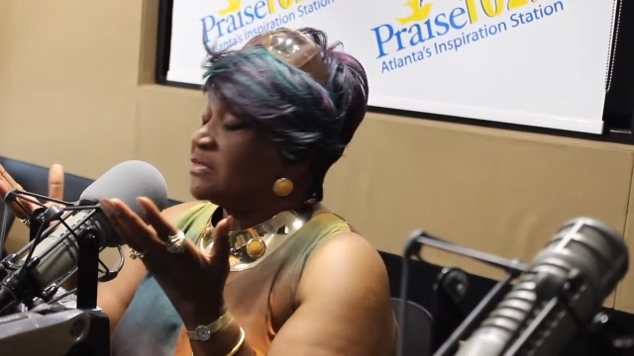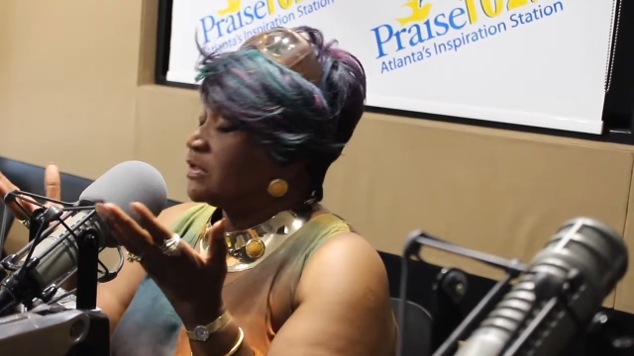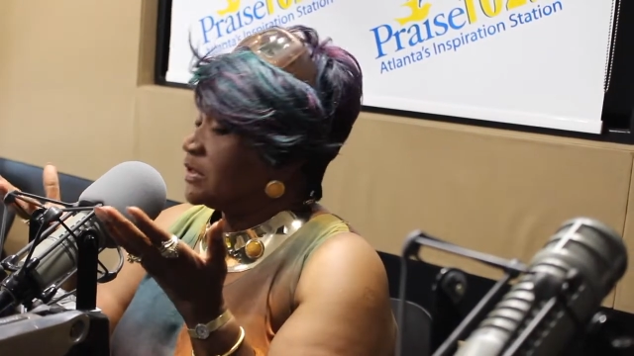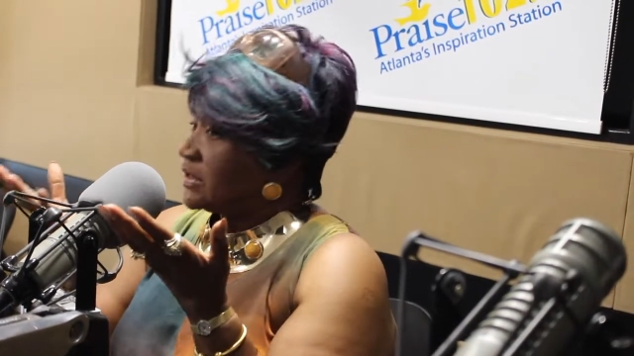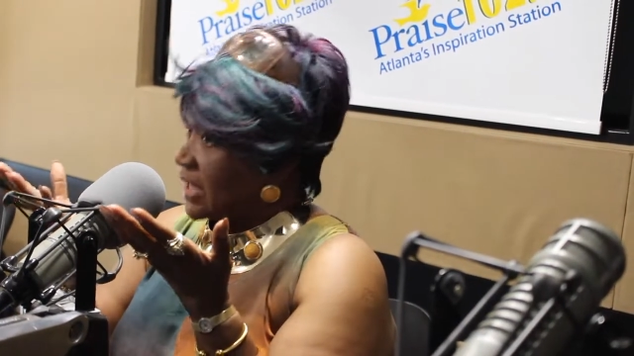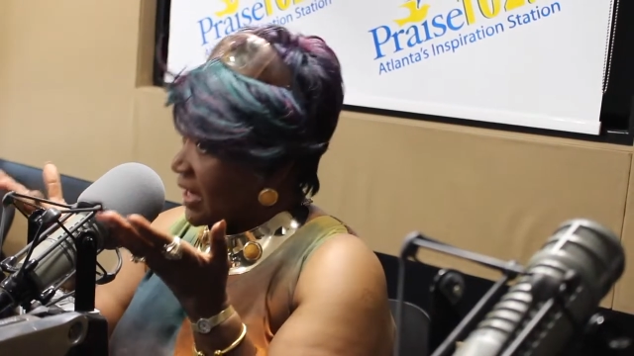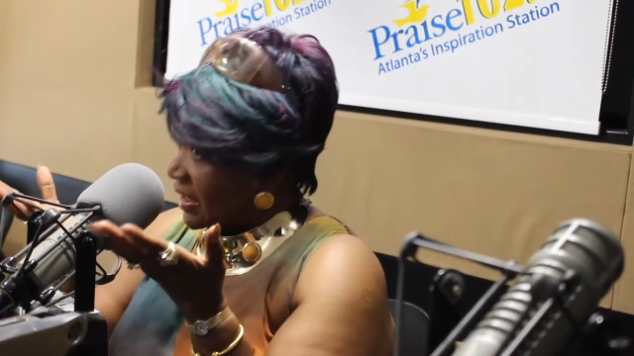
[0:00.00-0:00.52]

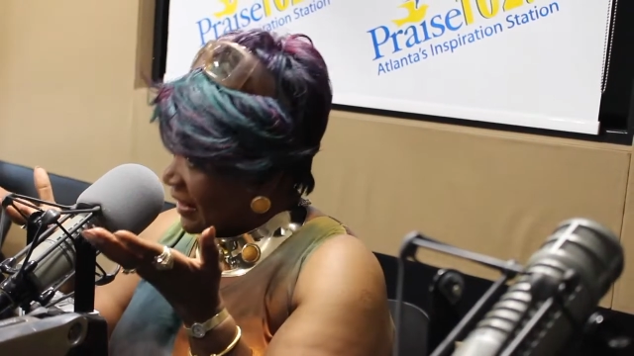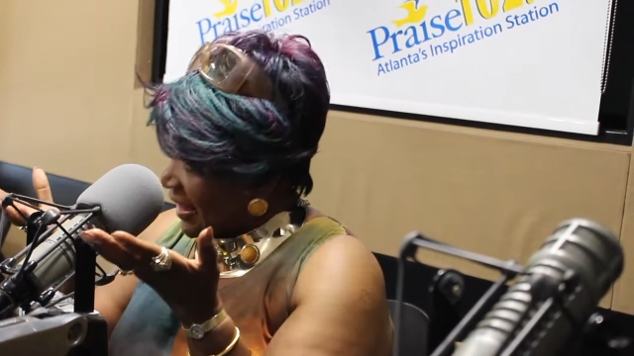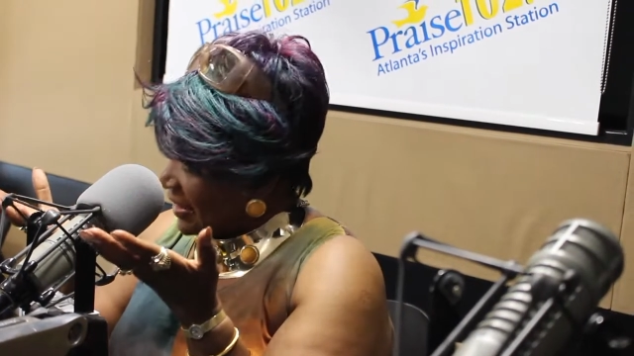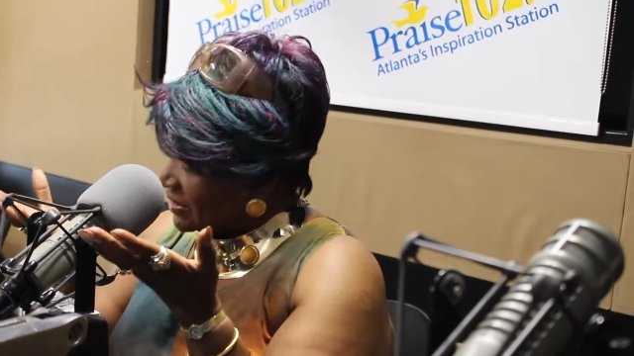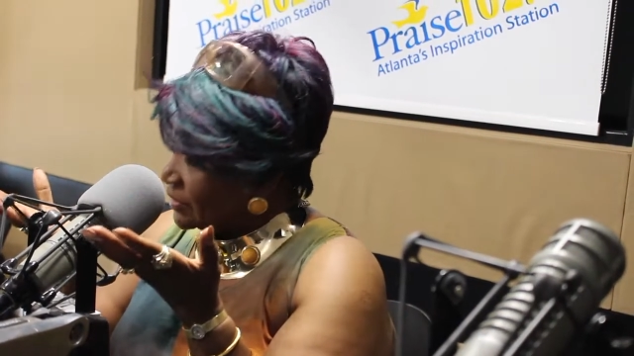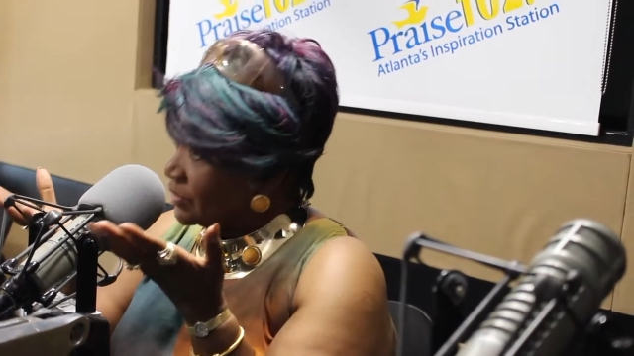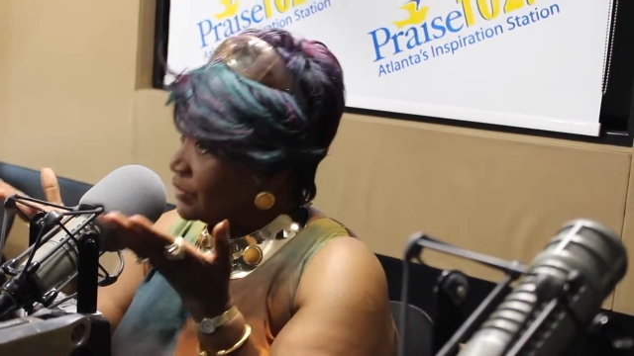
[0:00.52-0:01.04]
say
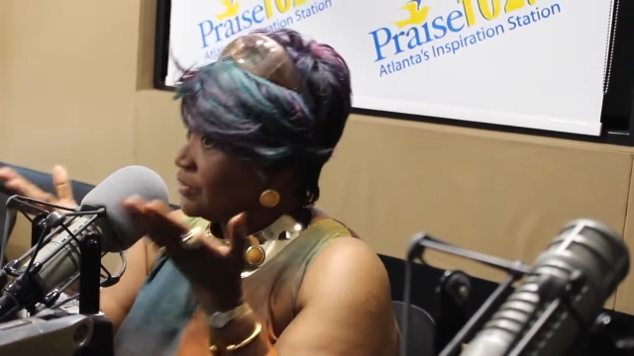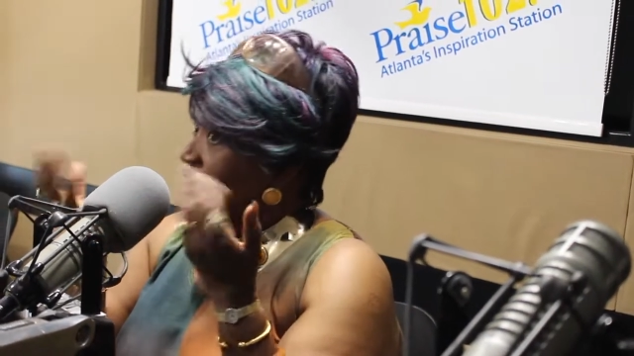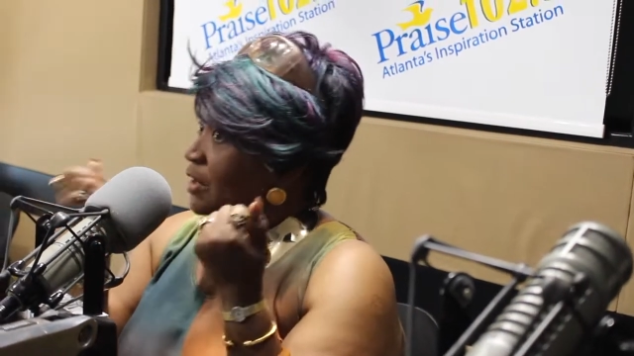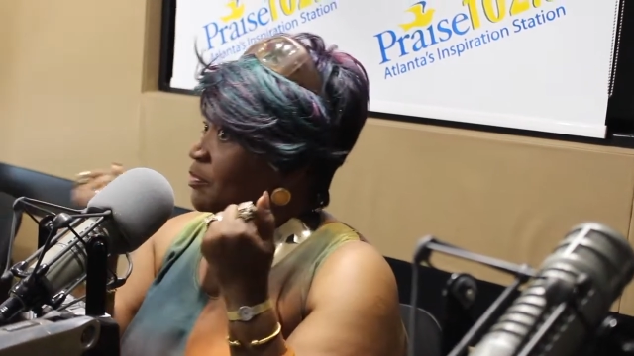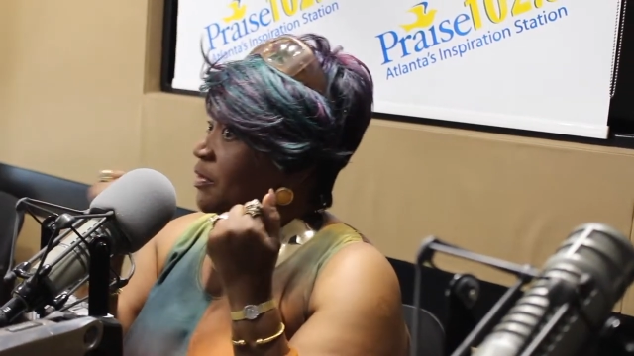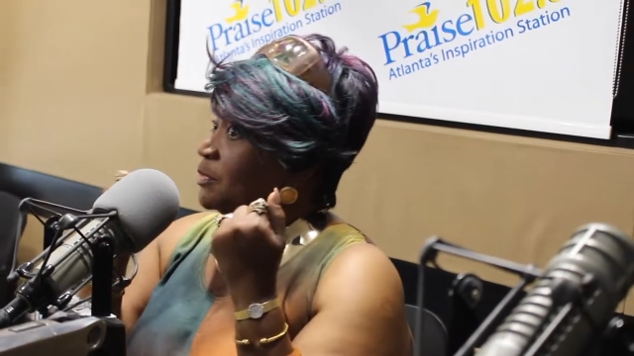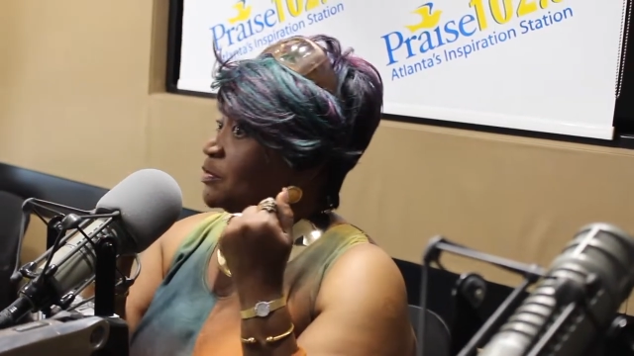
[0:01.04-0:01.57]
that to
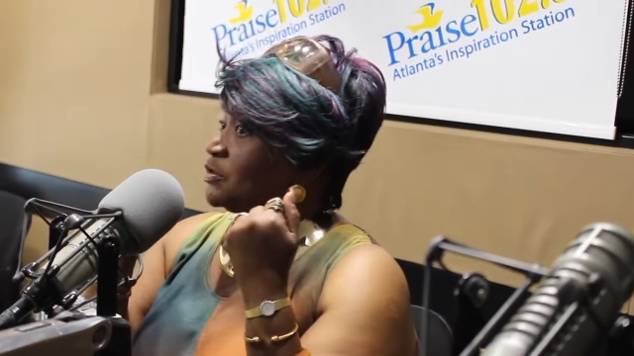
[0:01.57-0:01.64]
young people